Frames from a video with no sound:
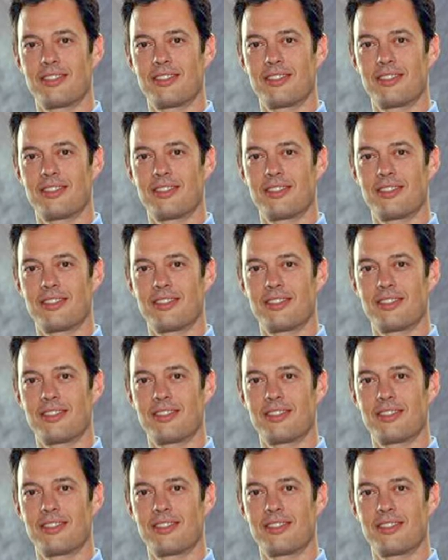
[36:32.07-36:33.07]

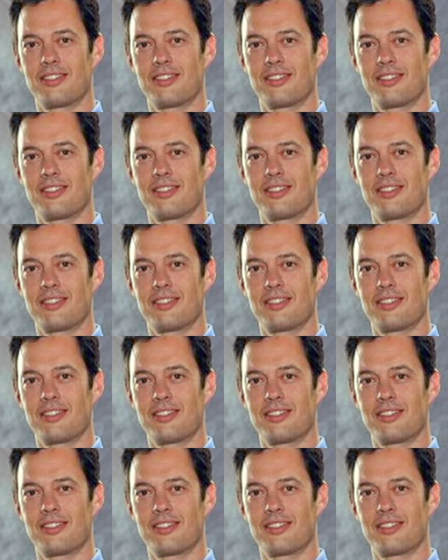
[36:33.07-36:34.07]

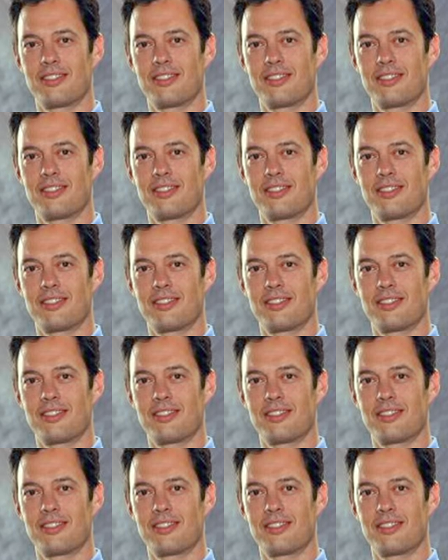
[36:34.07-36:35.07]

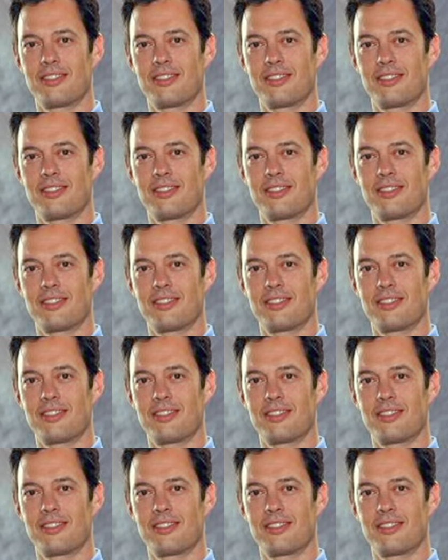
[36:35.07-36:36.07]

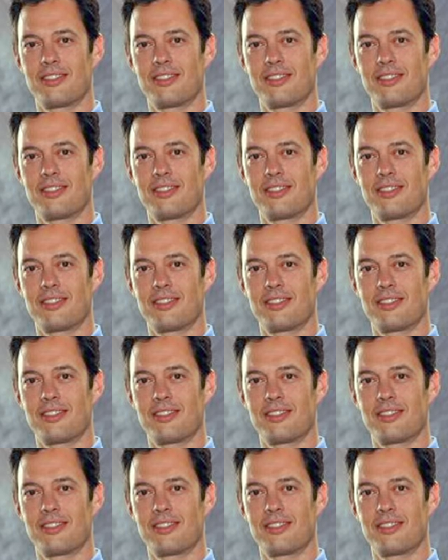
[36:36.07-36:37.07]

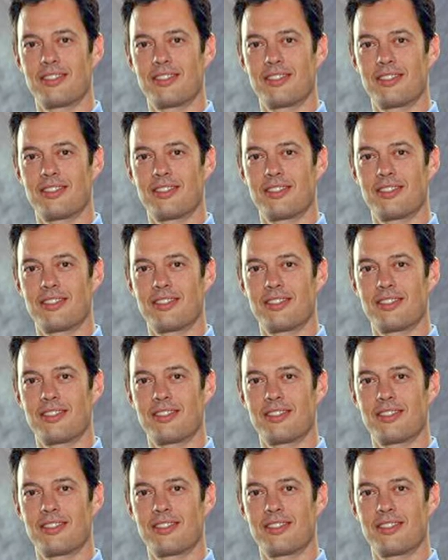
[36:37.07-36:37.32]
The face doesn't move, so there is nothing to read.